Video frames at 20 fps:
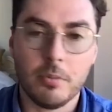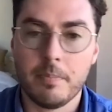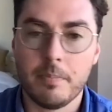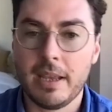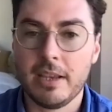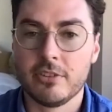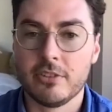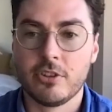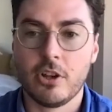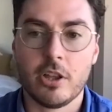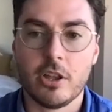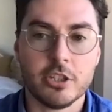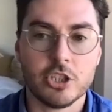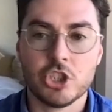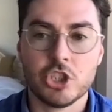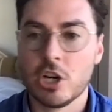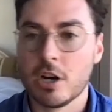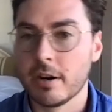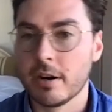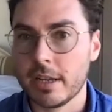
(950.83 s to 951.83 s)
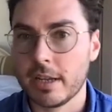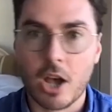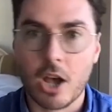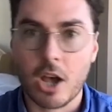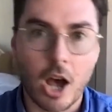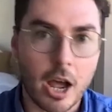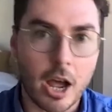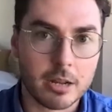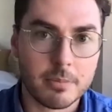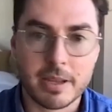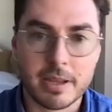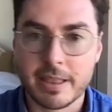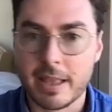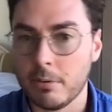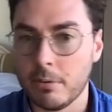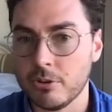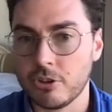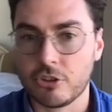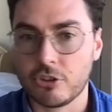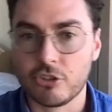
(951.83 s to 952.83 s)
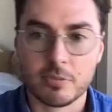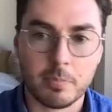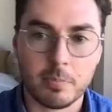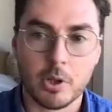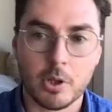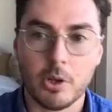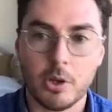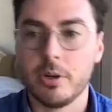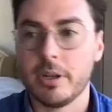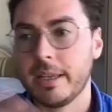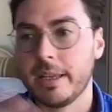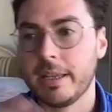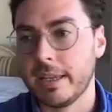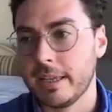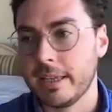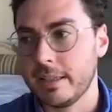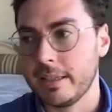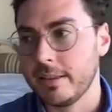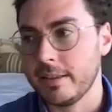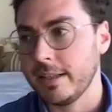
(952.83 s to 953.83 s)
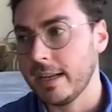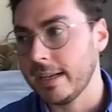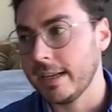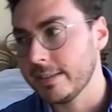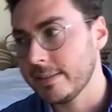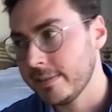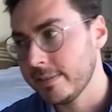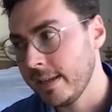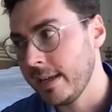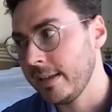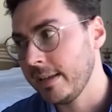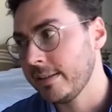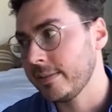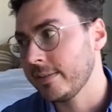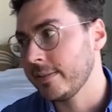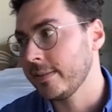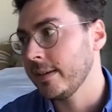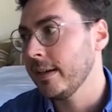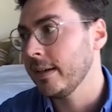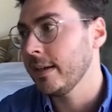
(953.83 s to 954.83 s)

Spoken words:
based on the sharing economy that was exploding in the United States.